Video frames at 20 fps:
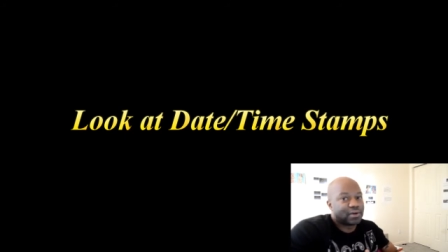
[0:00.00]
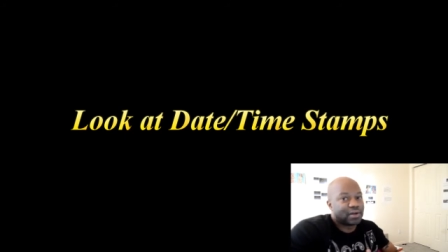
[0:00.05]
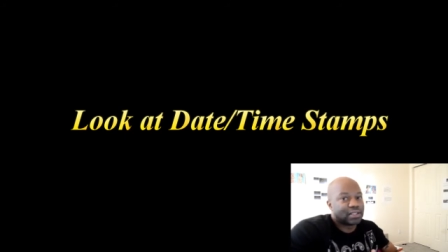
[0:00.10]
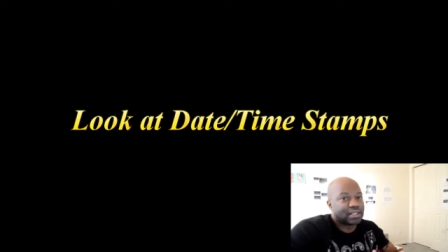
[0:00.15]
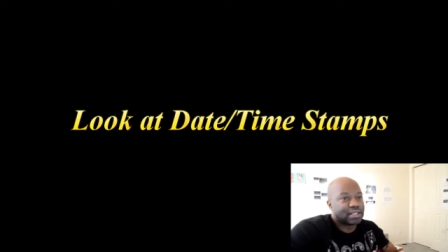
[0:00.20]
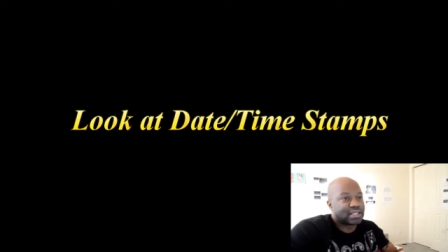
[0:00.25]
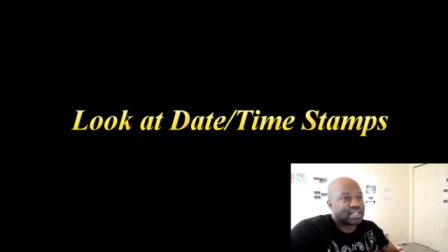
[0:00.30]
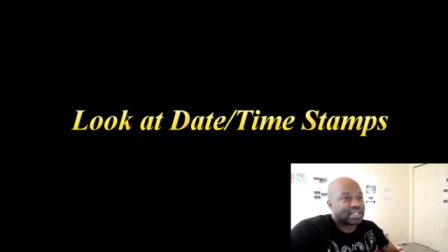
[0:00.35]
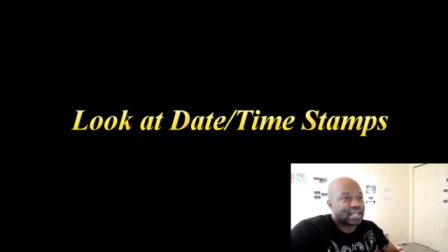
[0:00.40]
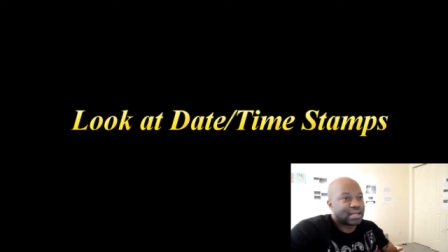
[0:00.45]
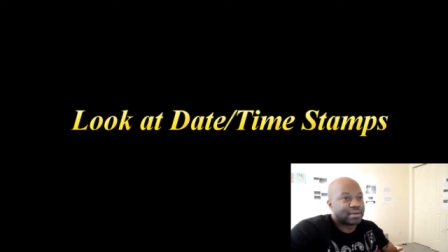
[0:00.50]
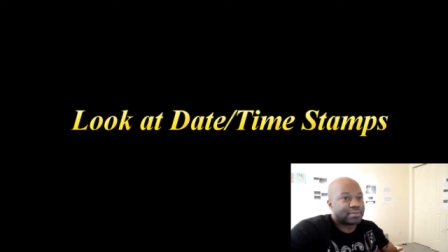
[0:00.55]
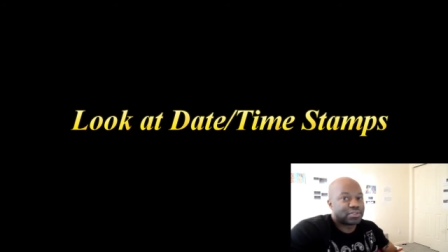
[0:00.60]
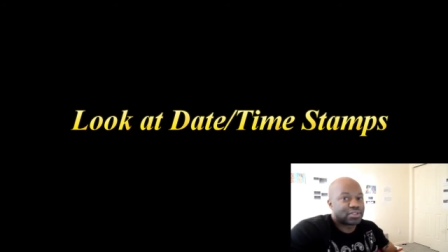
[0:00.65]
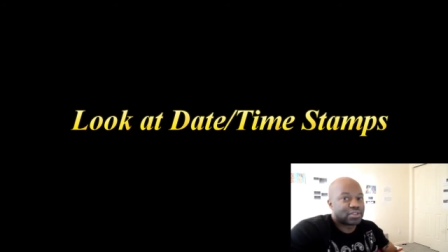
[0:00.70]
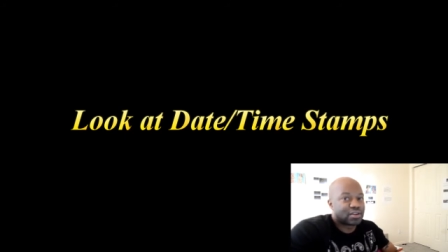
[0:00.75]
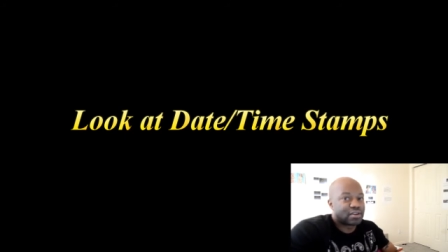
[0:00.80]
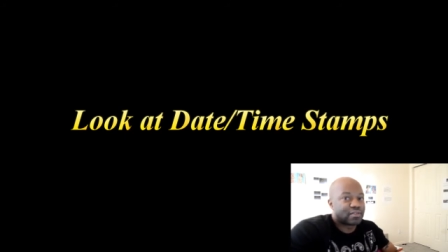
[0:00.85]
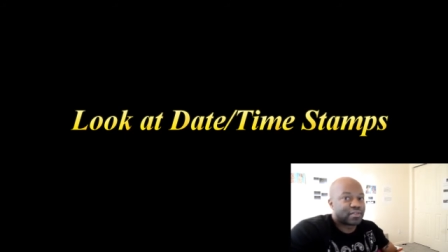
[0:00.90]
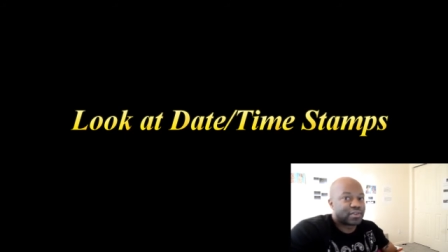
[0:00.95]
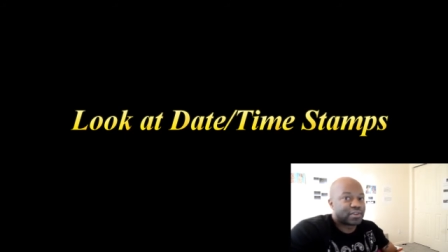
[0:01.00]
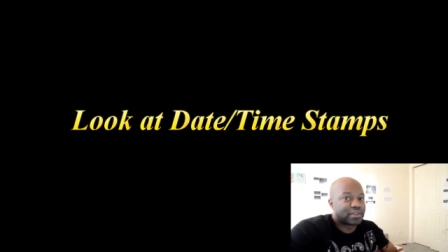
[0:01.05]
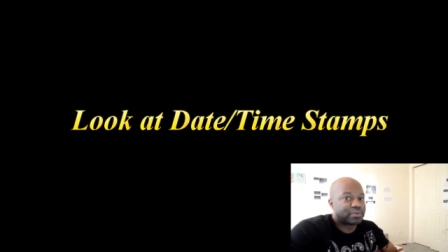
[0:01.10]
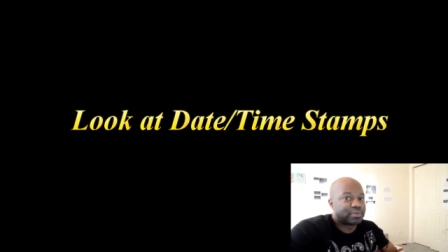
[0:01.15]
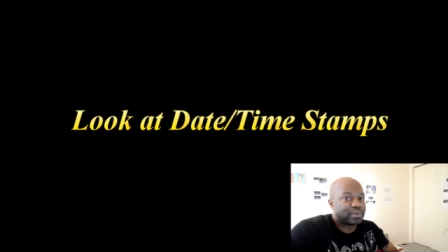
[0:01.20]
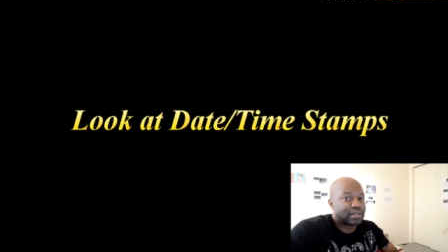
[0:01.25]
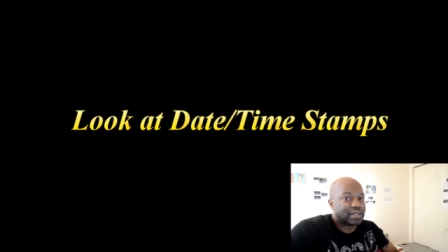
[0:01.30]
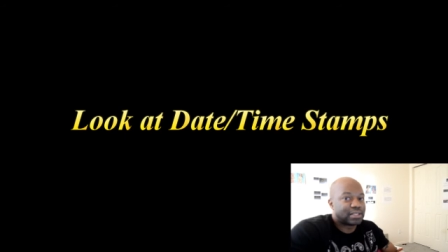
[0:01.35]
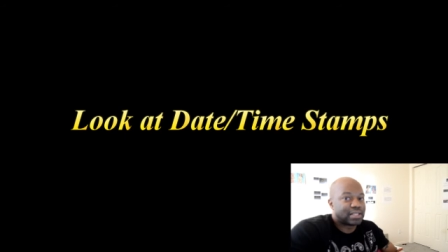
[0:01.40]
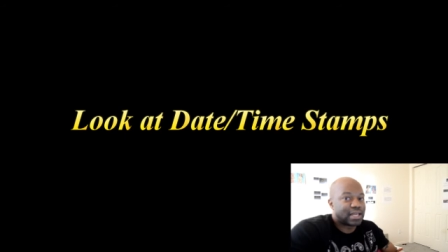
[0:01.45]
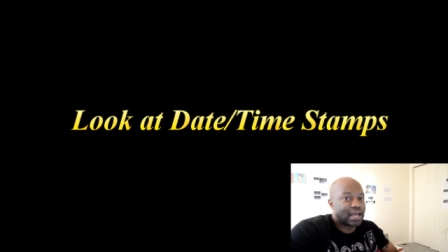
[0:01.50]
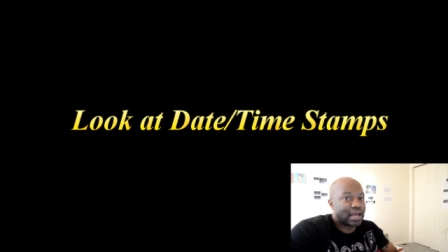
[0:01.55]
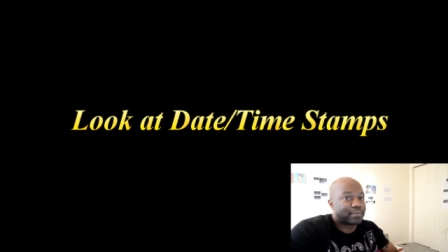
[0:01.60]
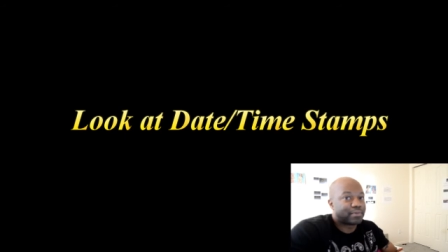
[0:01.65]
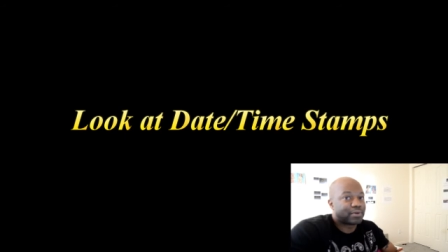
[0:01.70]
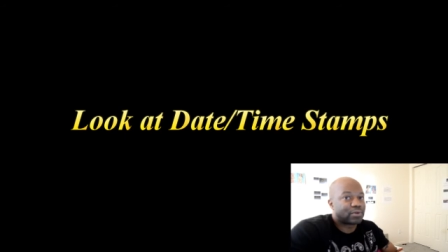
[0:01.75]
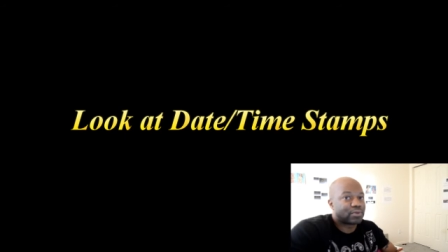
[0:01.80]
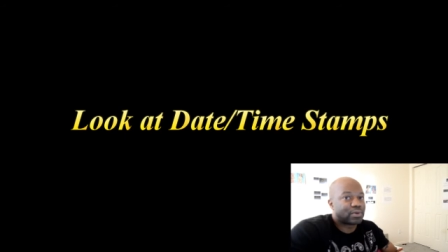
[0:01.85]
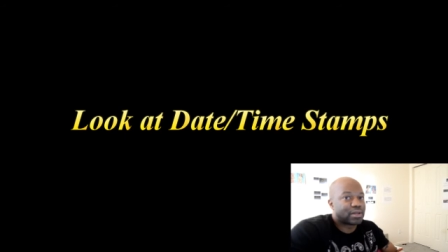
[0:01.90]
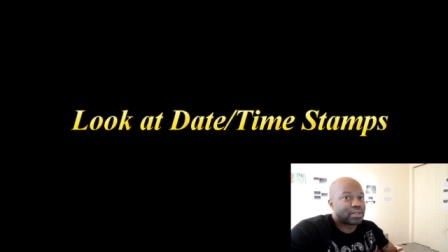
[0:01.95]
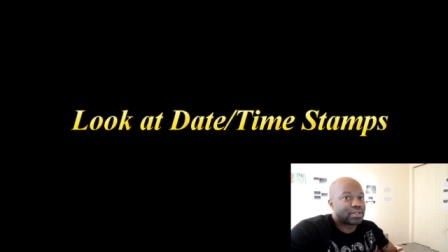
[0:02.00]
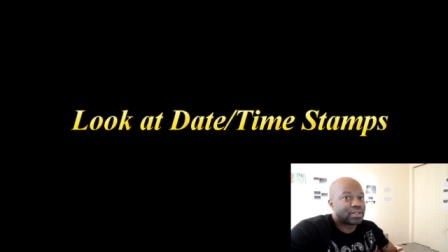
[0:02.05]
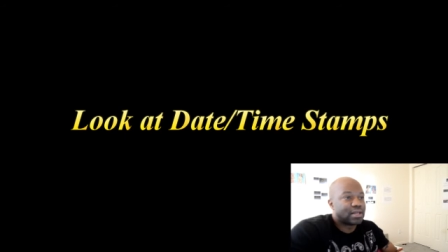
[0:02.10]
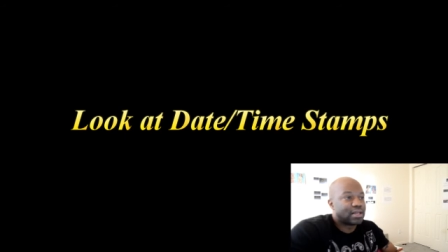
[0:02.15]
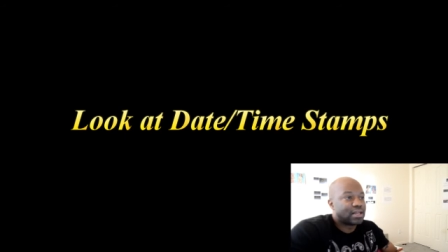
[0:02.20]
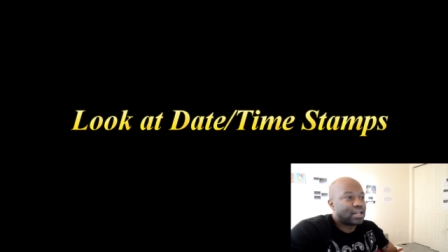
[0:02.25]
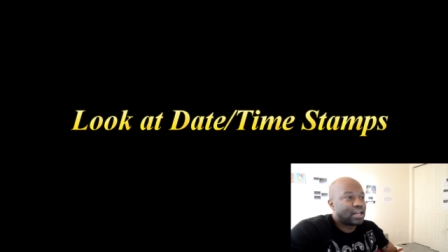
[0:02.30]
on the same server has been tampered with.